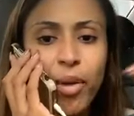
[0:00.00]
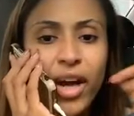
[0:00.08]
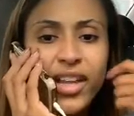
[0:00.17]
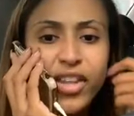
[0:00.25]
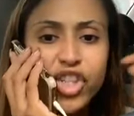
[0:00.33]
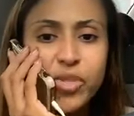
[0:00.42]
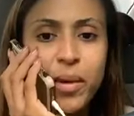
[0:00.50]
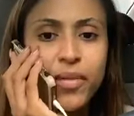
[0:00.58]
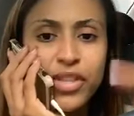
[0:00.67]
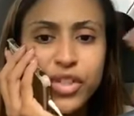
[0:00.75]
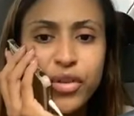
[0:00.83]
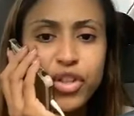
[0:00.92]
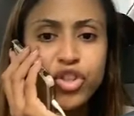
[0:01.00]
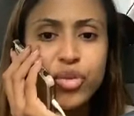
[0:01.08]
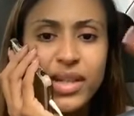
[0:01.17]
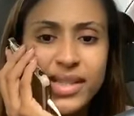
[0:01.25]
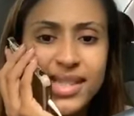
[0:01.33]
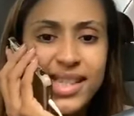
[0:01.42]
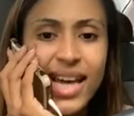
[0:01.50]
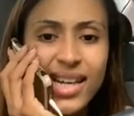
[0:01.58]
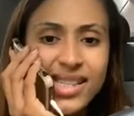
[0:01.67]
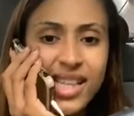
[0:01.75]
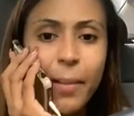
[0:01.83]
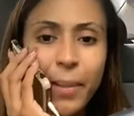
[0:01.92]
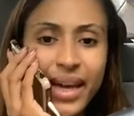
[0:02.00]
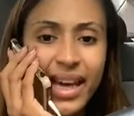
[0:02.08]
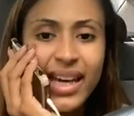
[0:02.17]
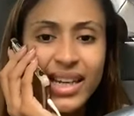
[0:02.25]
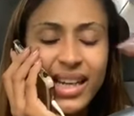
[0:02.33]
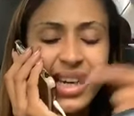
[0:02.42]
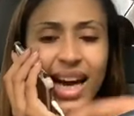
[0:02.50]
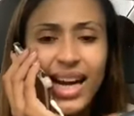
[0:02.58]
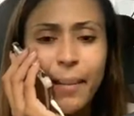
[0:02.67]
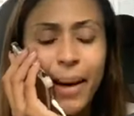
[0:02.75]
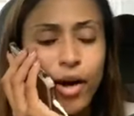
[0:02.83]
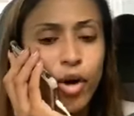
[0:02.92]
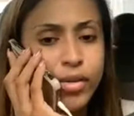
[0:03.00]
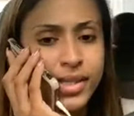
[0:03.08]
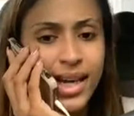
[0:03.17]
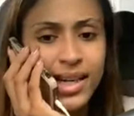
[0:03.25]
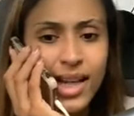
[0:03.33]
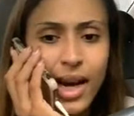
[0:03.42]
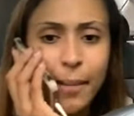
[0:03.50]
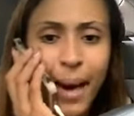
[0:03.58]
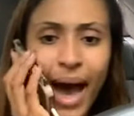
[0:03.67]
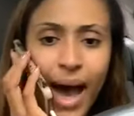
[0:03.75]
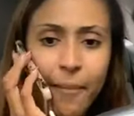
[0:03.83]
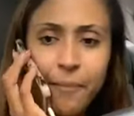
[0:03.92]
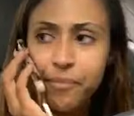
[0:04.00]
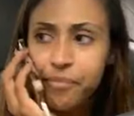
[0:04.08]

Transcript: pray in the spirit so that you can set us up again. Ialabakosandalabaha.